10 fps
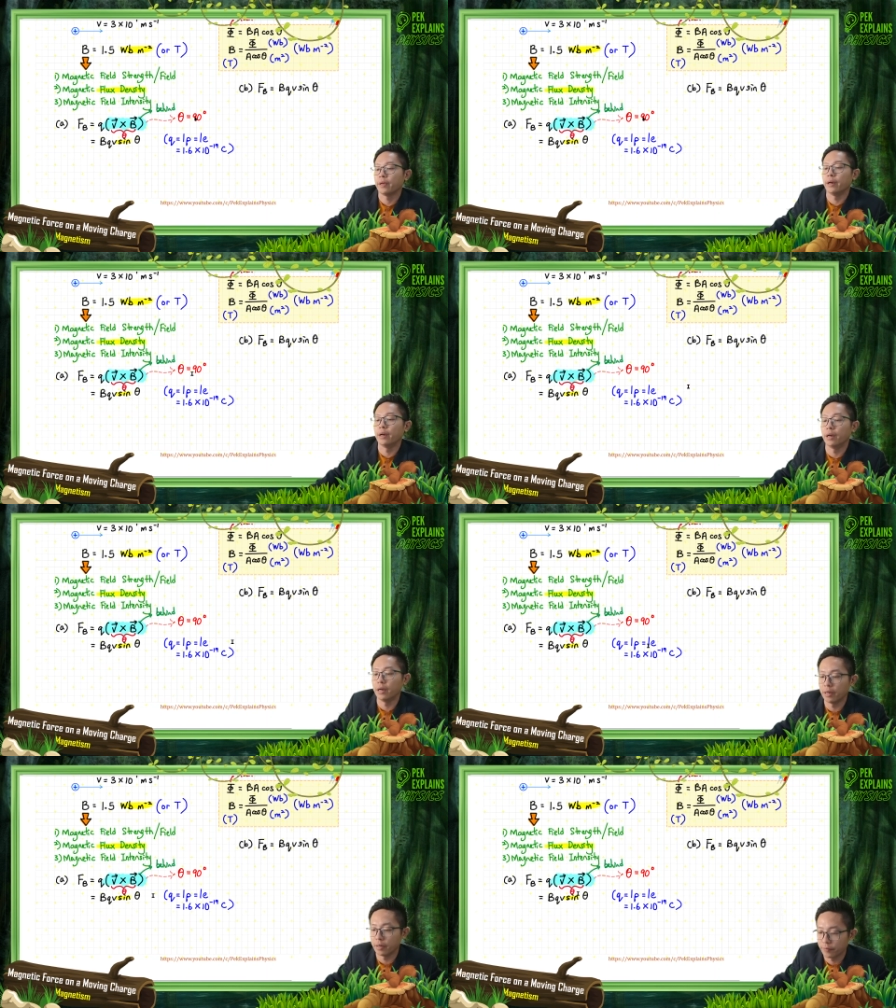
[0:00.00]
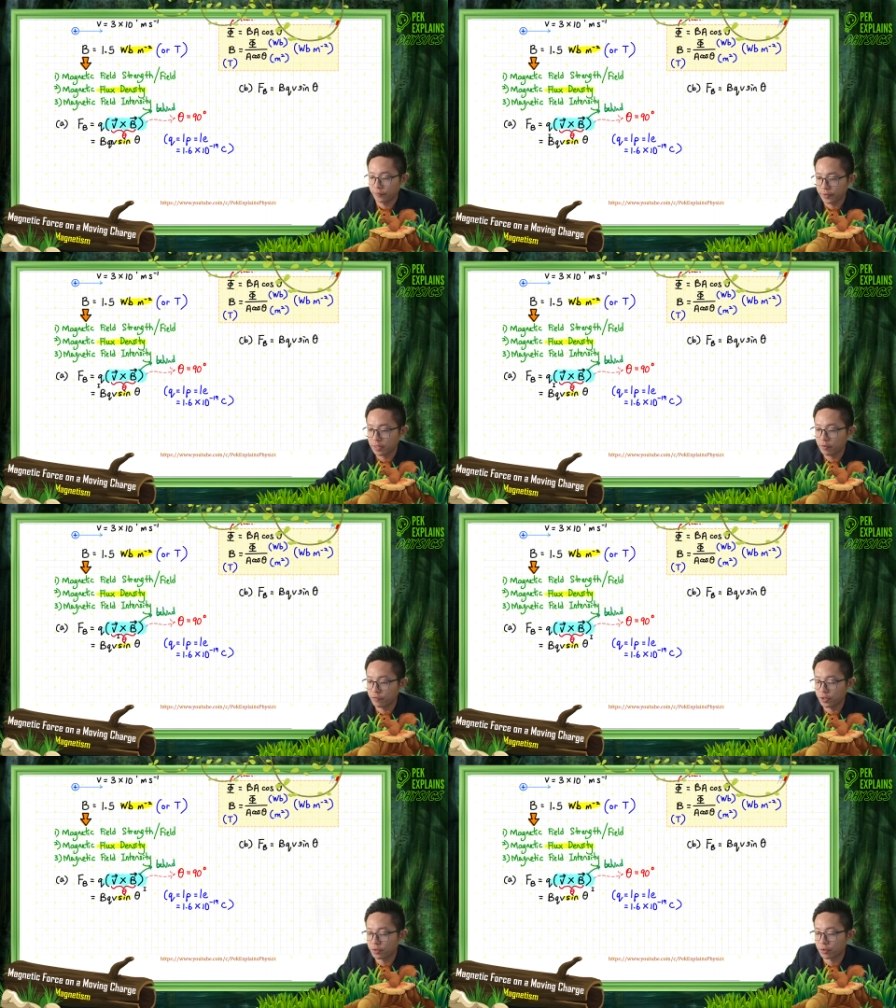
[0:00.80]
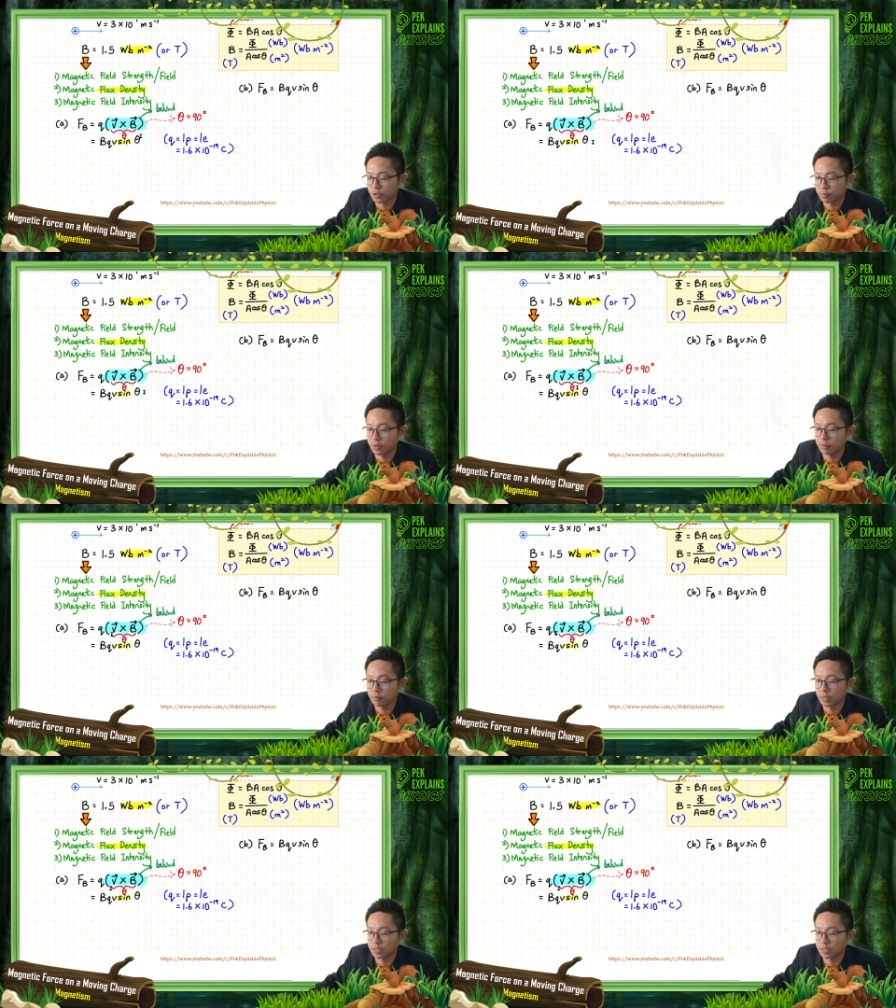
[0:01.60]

Yeah, V cross B